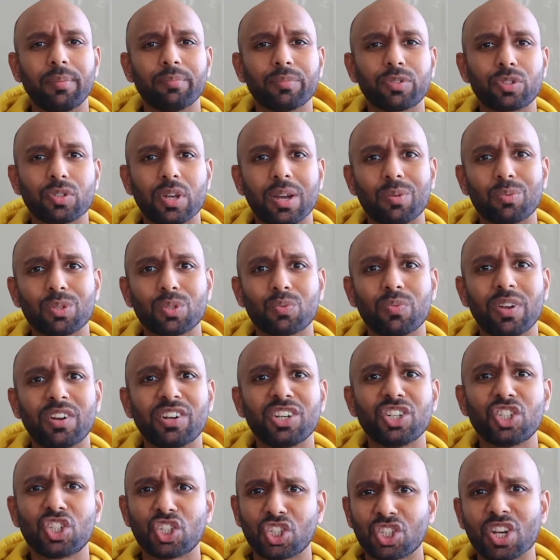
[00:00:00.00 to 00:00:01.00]
So I was
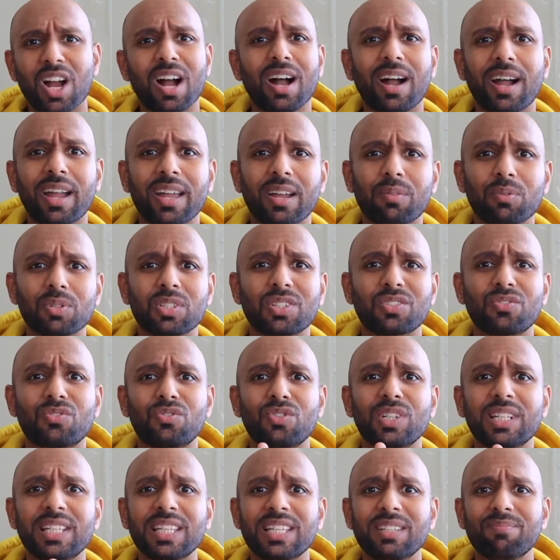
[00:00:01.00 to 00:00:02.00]
very shy. I was
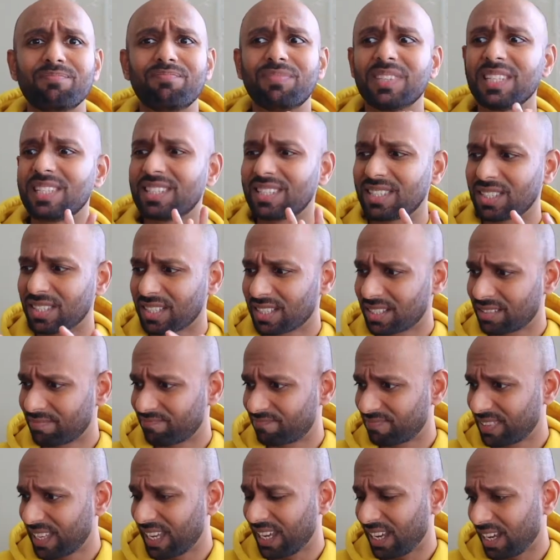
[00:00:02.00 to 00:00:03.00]
really this
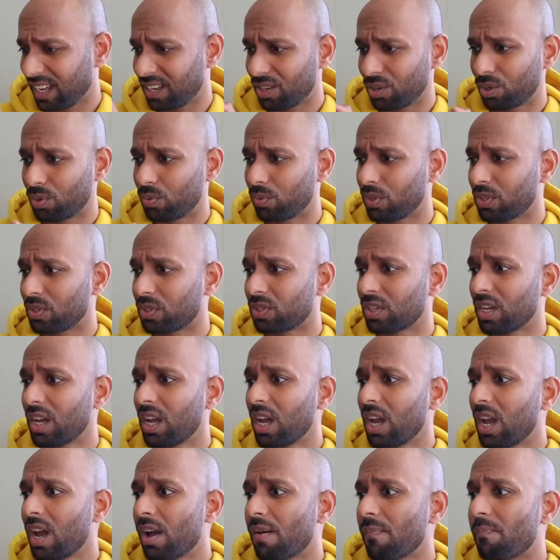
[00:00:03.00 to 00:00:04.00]
kid who was
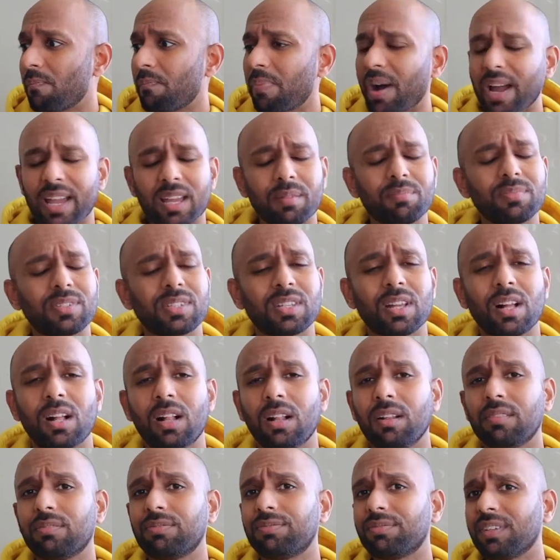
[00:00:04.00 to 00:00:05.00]
by
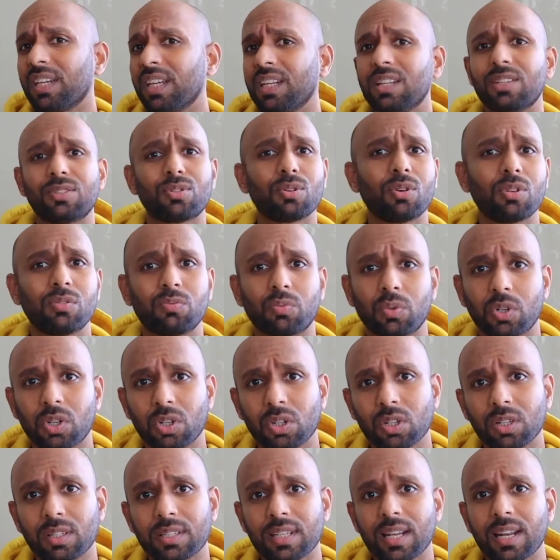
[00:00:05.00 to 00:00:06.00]
himself in his own
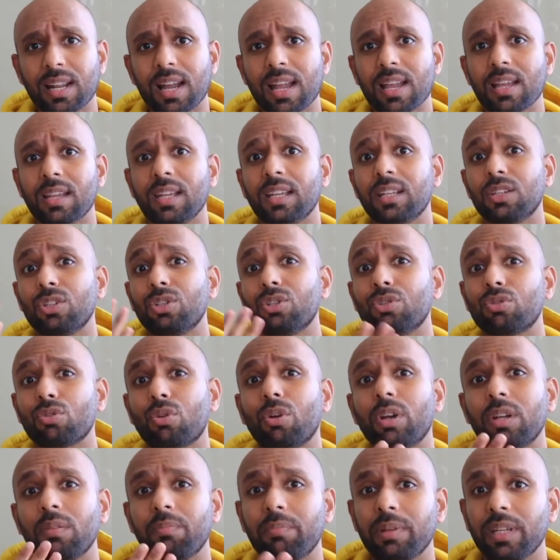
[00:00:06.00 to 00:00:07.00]
world, and I
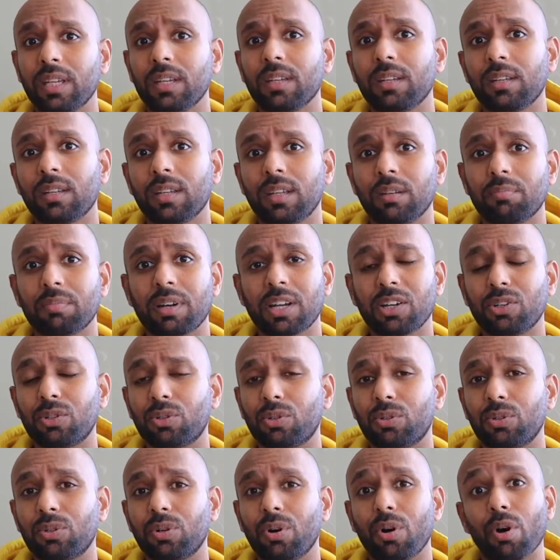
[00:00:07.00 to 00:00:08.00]
enjoyed being in my
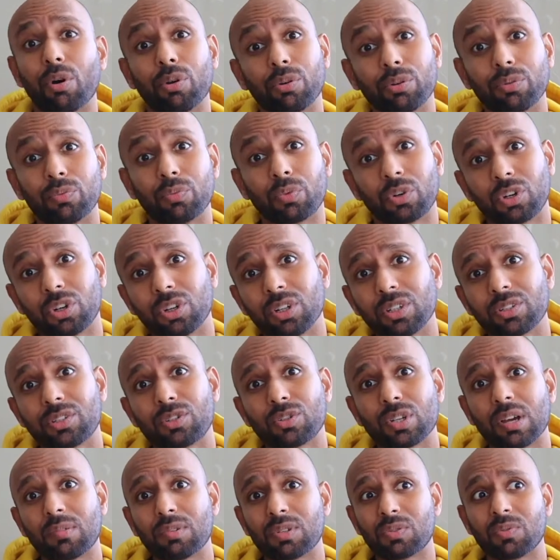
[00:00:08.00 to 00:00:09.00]
own world.
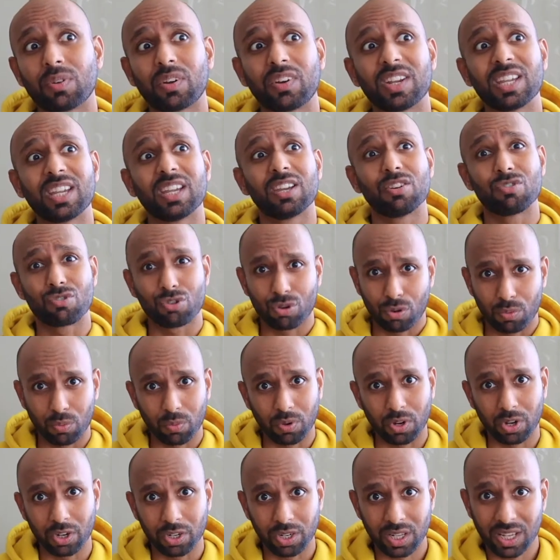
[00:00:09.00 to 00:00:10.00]
So I was very
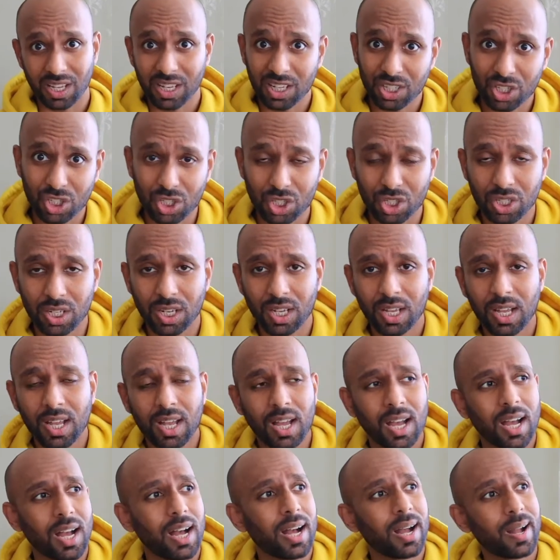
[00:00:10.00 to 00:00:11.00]
introvert-ish.
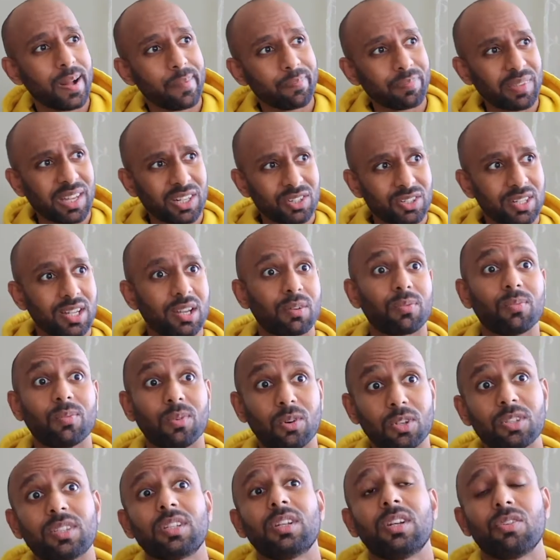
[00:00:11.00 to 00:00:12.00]
Actually, I
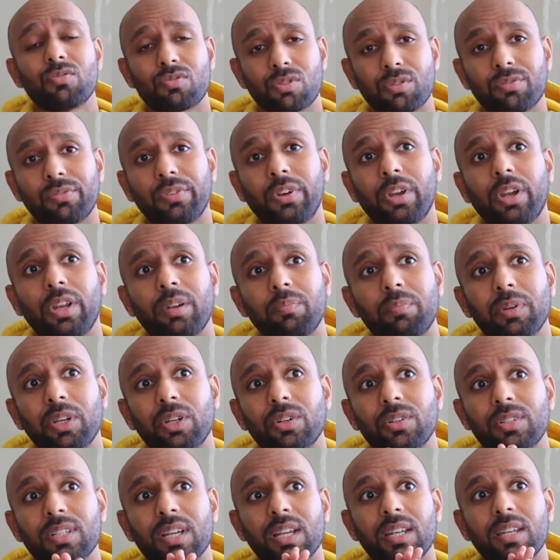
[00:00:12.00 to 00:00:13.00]
was an introvert
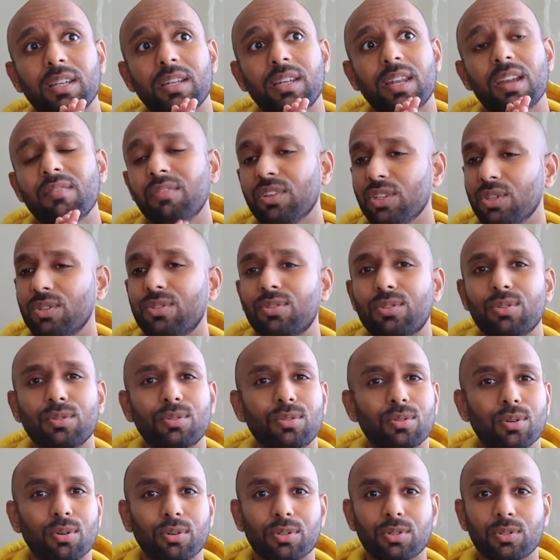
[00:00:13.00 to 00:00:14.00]
because I never used
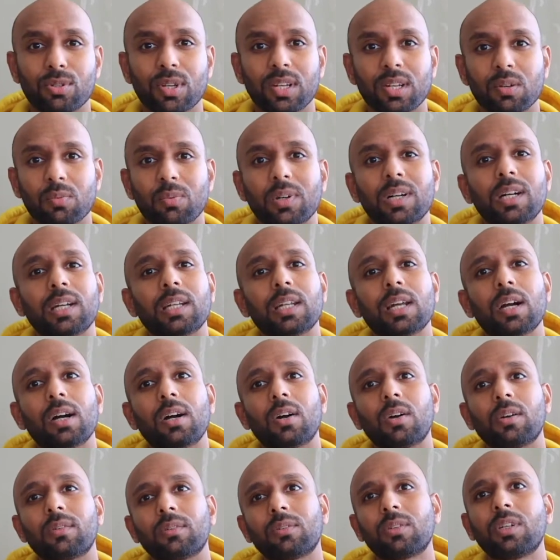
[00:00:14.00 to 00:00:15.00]
to talk to anyone,
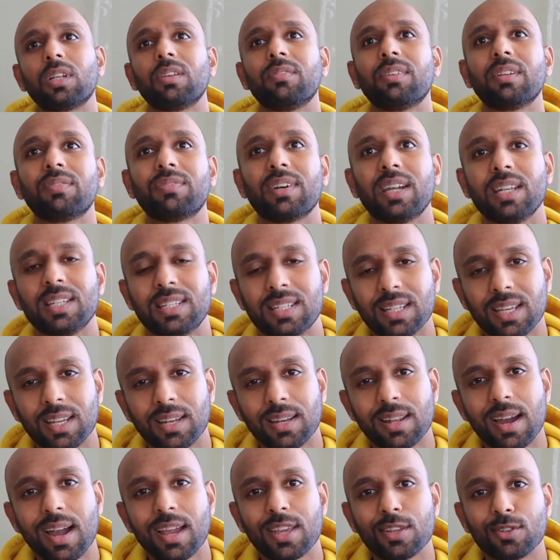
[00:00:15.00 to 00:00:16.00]
or even if I
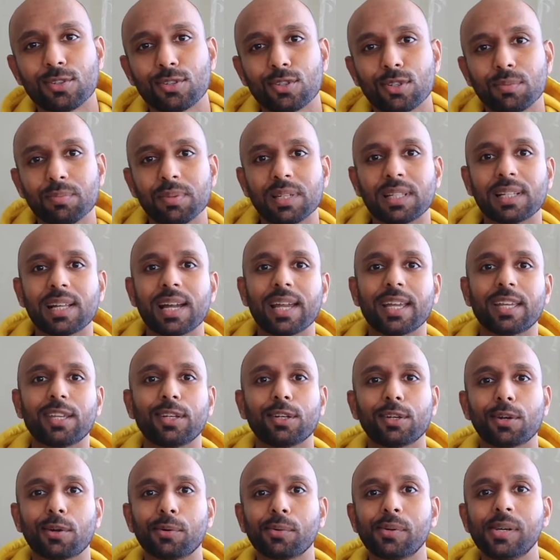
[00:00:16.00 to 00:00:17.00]
did, I used to be like,
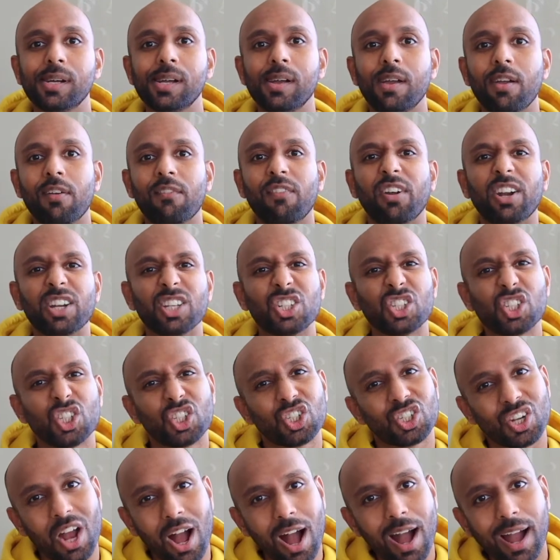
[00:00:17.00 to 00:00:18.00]
you know, very
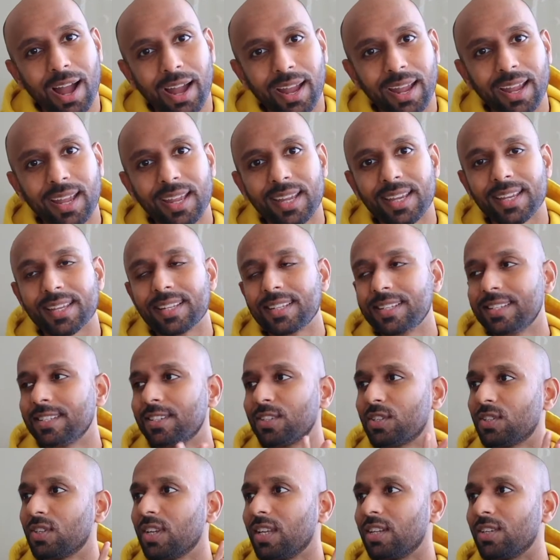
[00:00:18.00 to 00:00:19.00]
shy
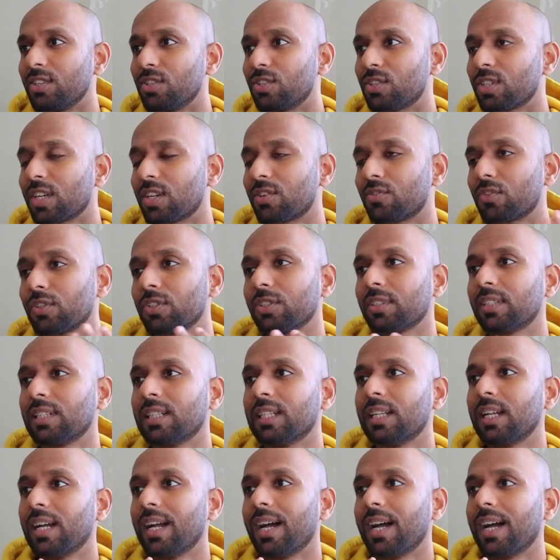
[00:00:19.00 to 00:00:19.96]
in general.